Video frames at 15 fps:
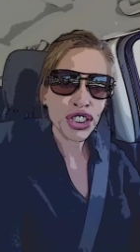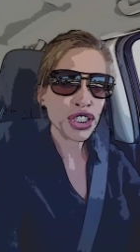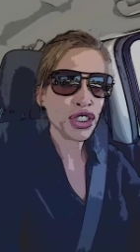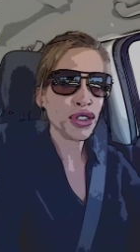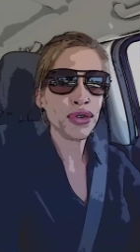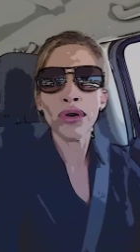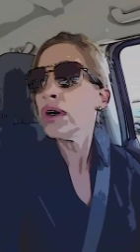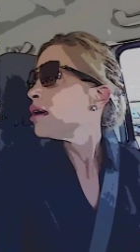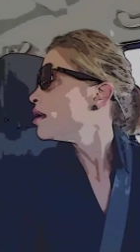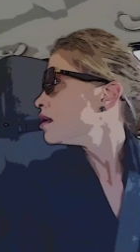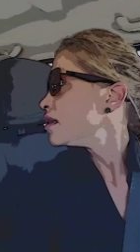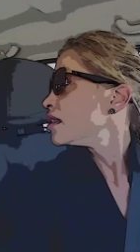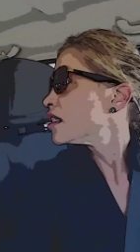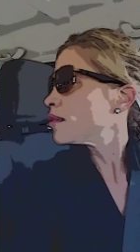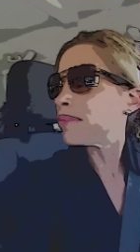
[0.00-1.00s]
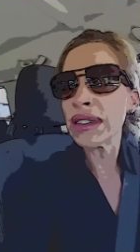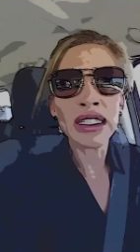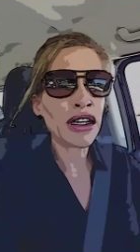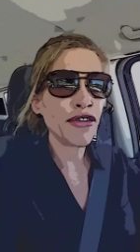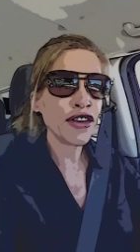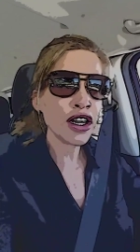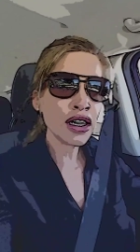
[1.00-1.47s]
to
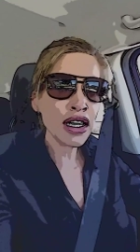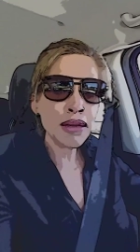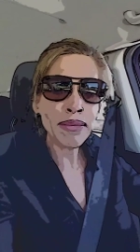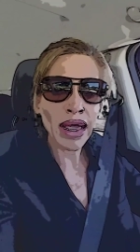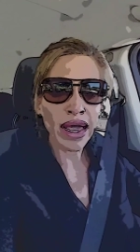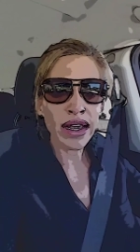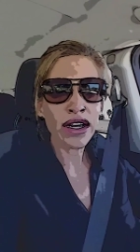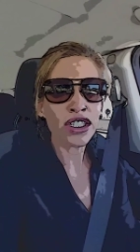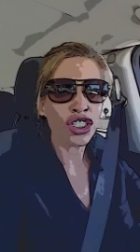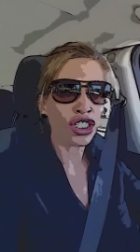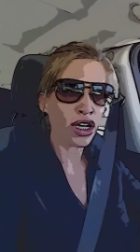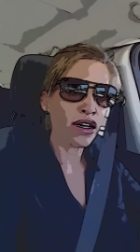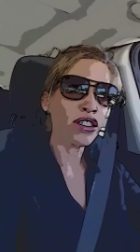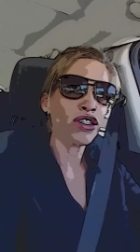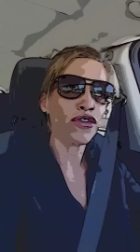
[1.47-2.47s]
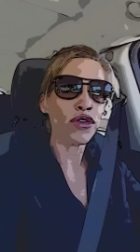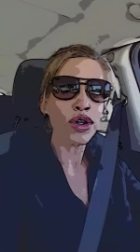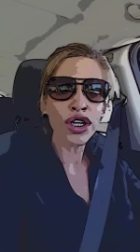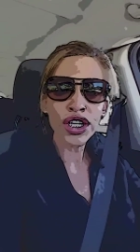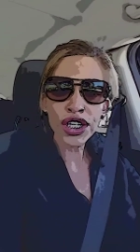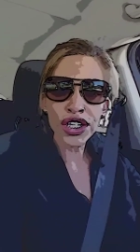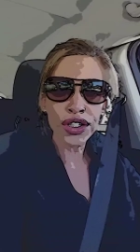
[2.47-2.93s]
specifically make just
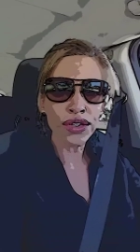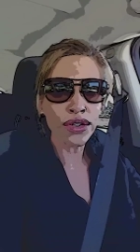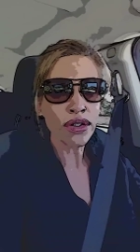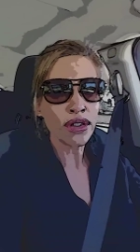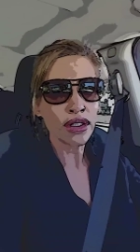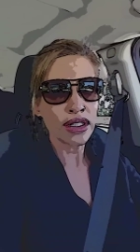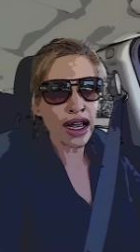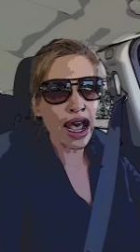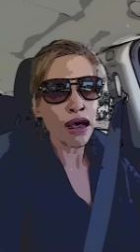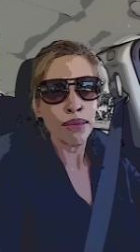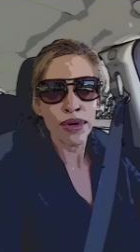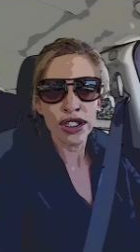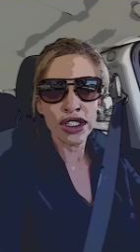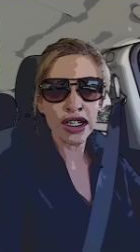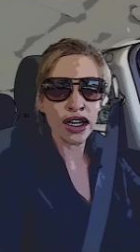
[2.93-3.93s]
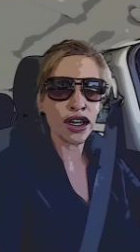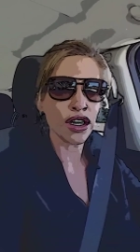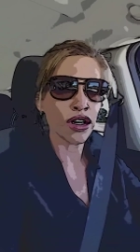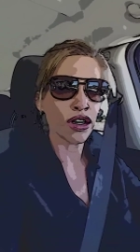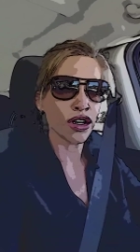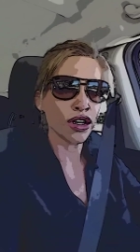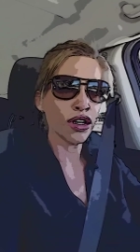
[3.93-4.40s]
for you that
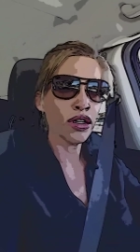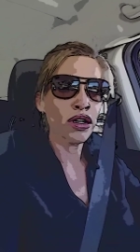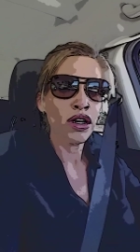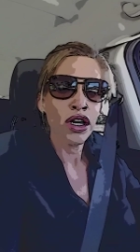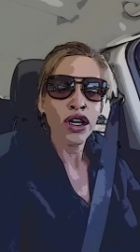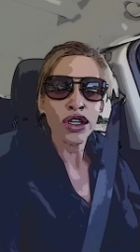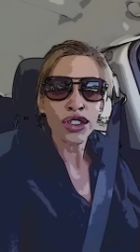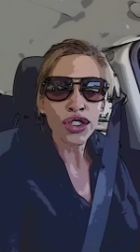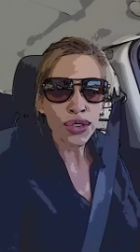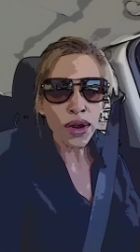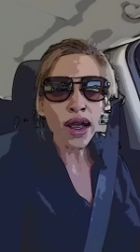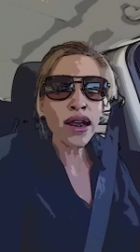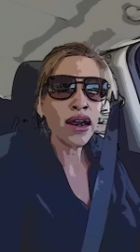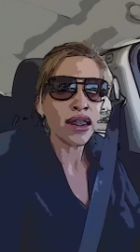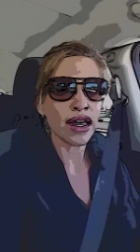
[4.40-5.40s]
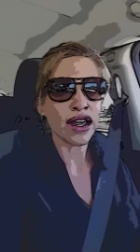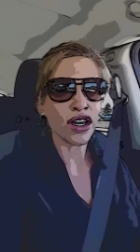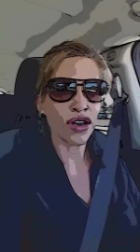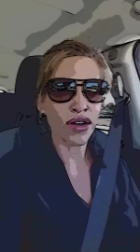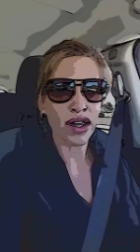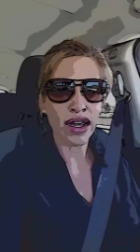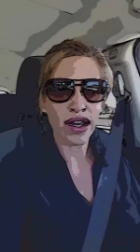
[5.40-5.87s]
particular drug that
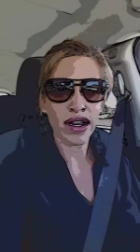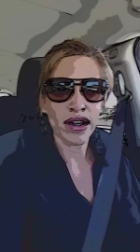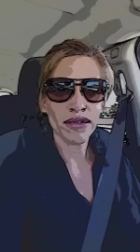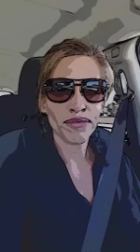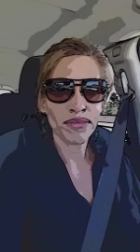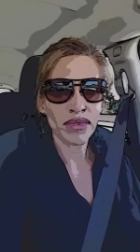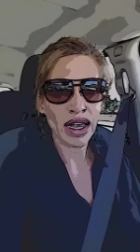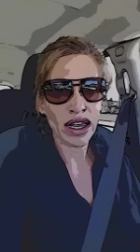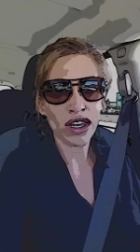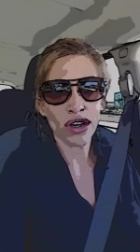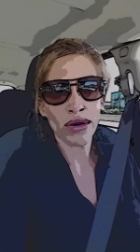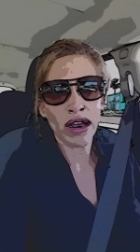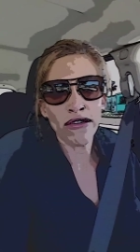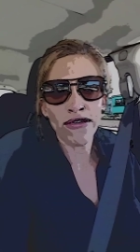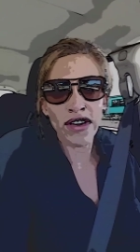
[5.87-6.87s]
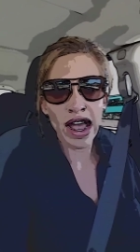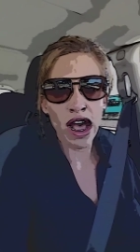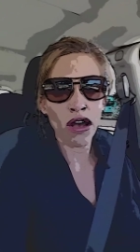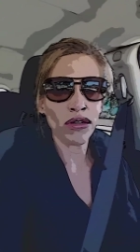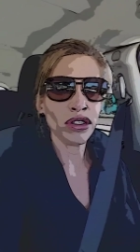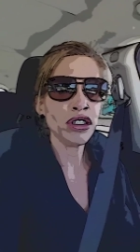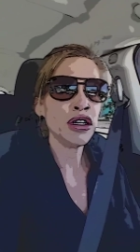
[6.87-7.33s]
you need, that you have
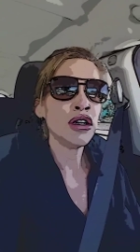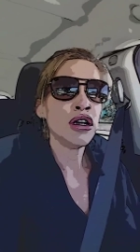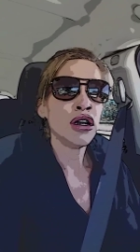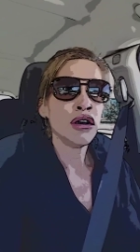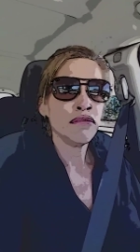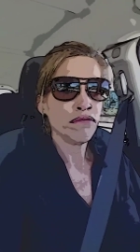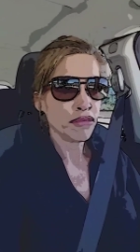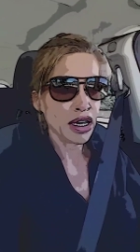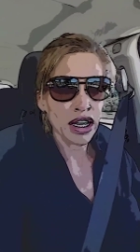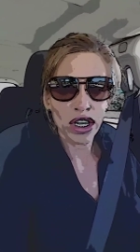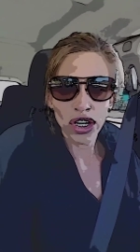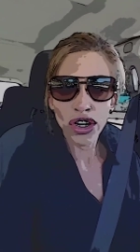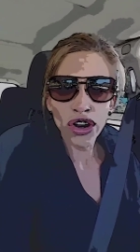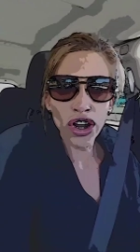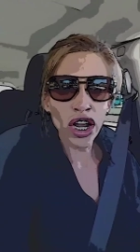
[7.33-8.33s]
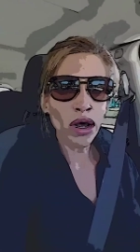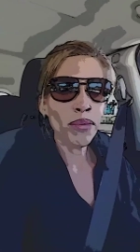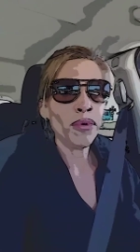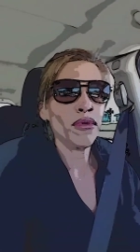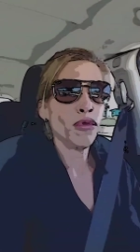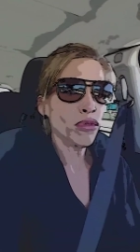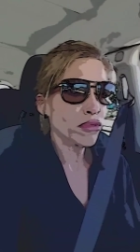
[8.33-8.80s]
found in
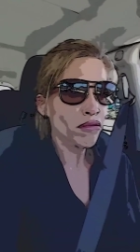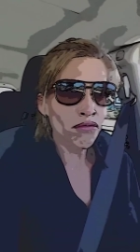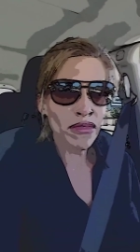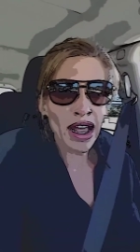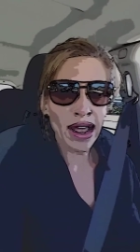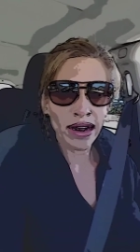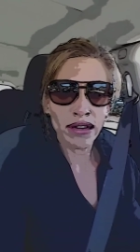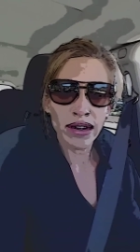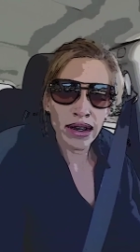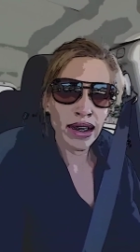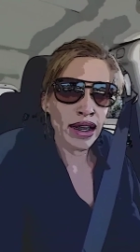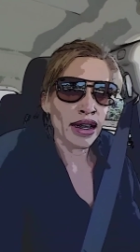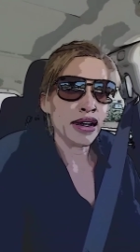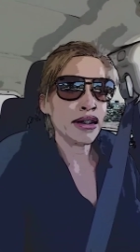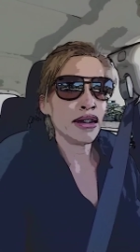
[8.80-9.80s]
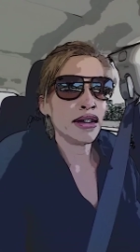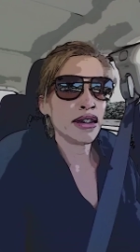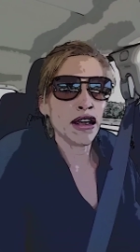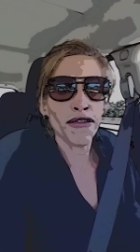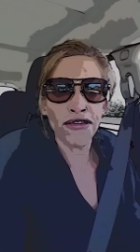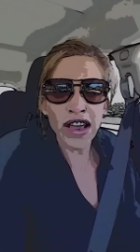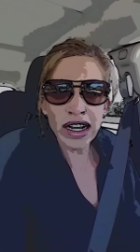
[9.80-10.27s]
Europe that
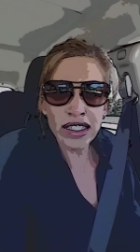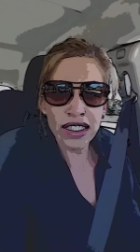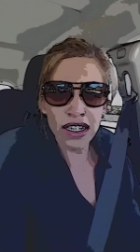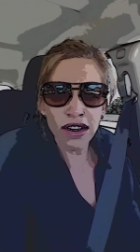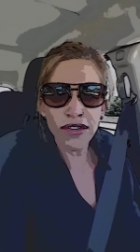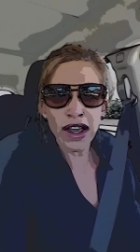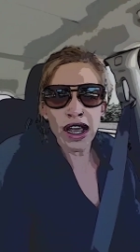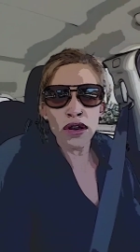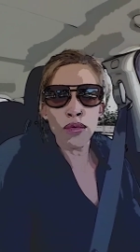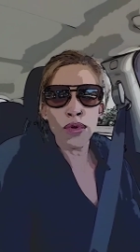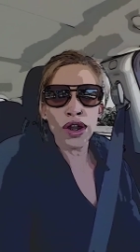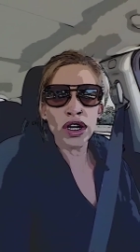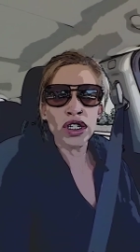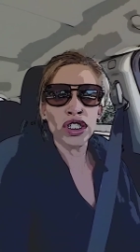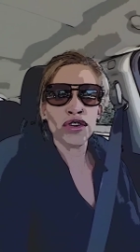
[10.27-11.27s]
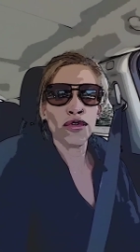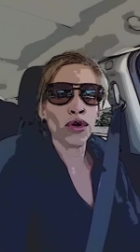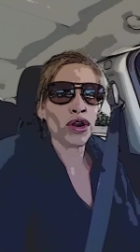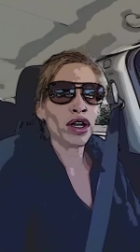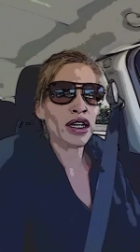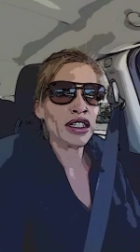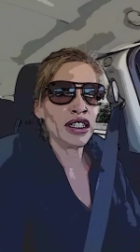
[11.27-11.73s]
is effective and works
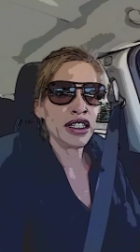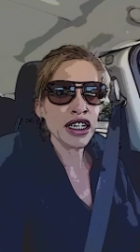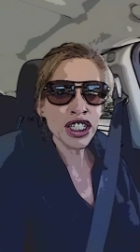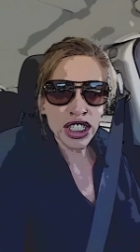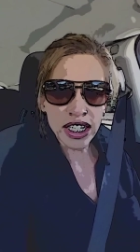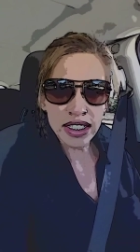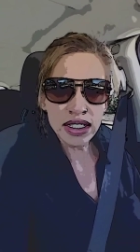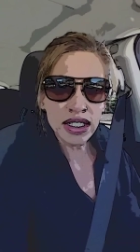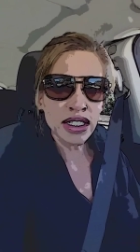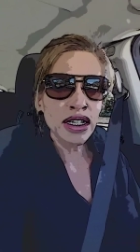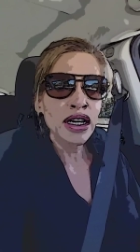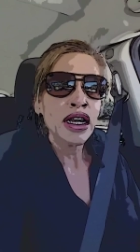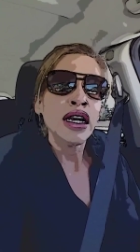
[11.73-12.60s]
for conditions